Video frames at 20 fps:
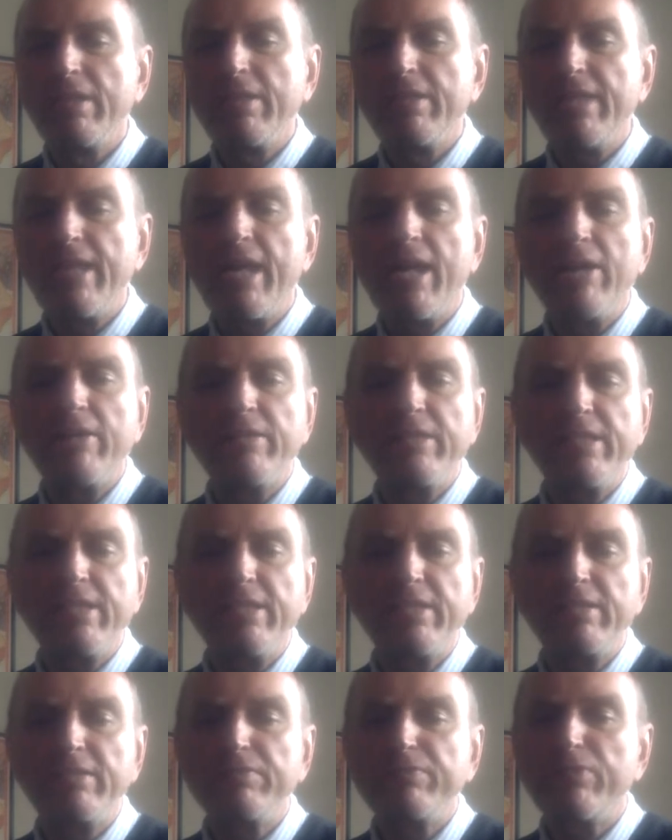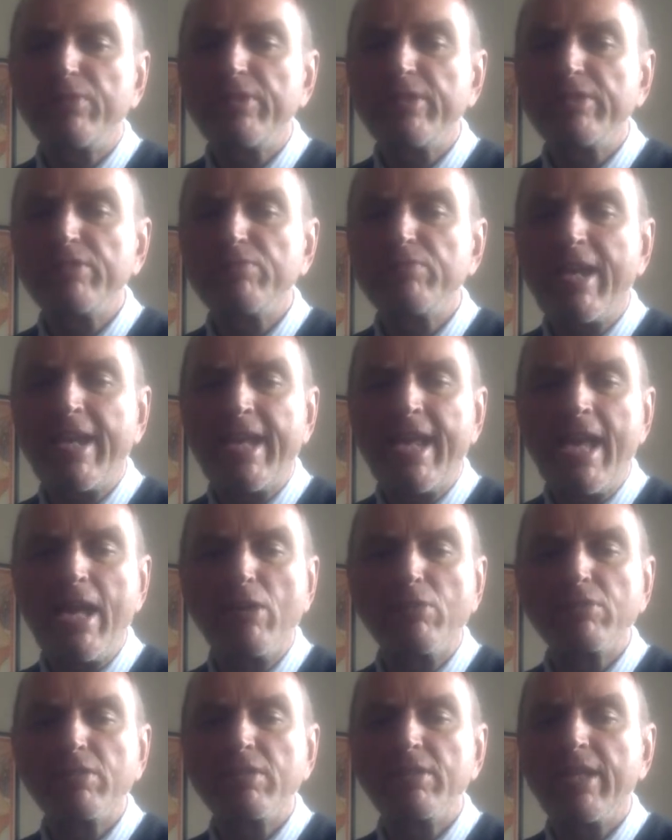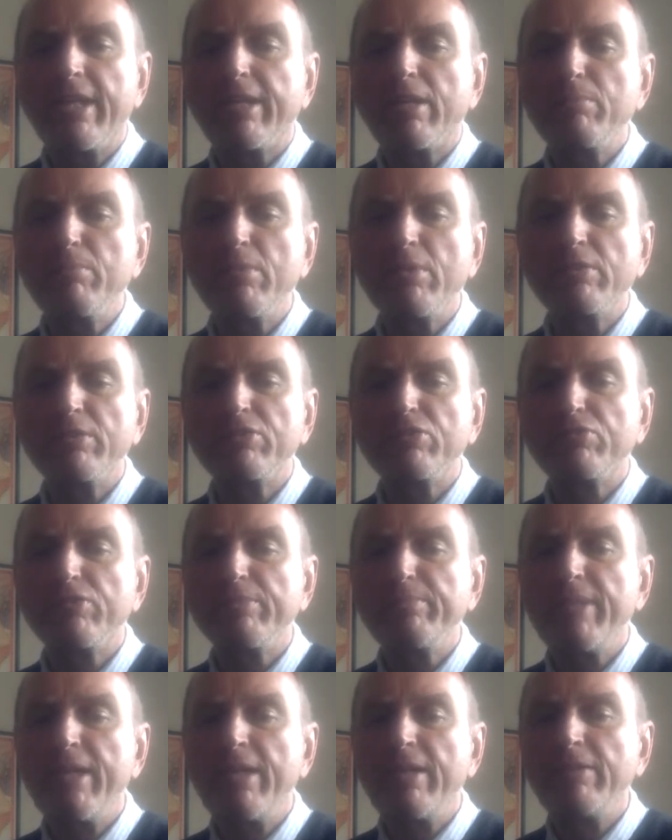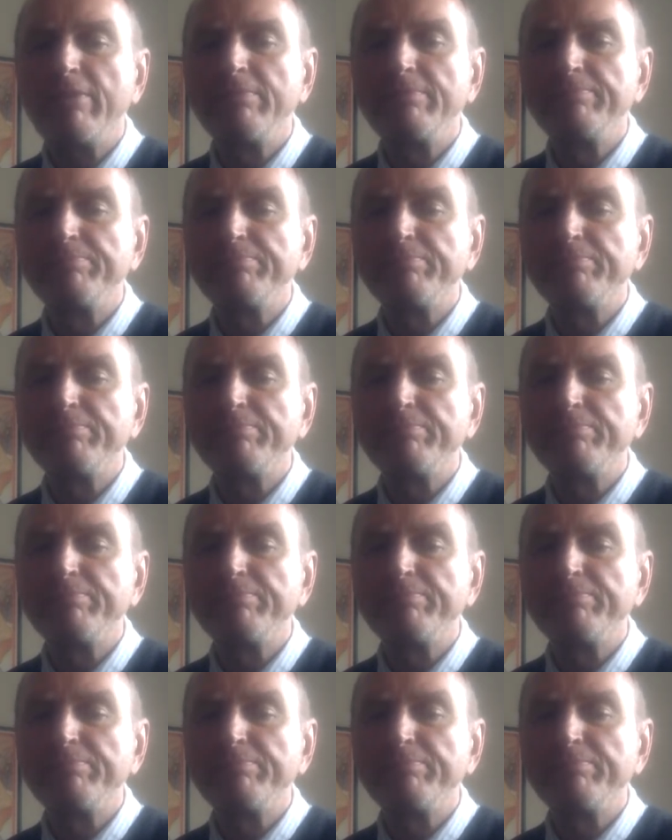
The irony in his voice rang out like a monastery bell.